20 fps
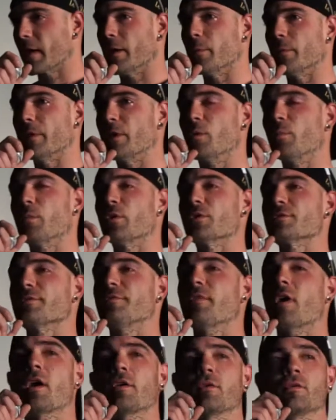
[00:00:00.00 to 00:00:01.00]
We almost
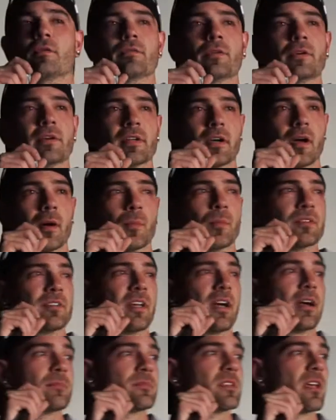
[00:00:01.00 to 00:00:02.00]
fought over it a couple times,